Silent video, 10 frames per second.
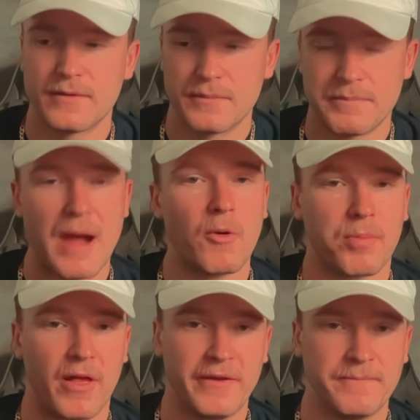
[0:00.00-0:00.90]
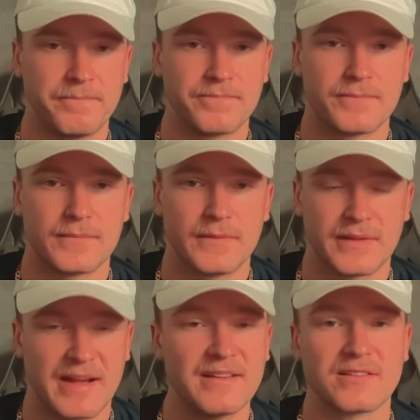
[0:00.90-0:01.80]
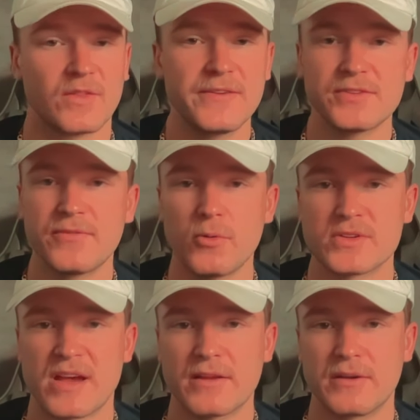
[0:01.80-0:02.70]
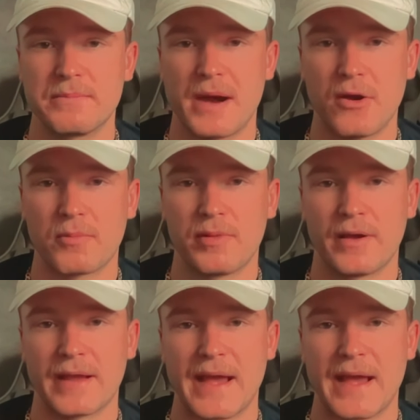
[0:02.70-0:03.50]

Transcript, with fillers: Power play. Guys, the Leafs have always had a good power play.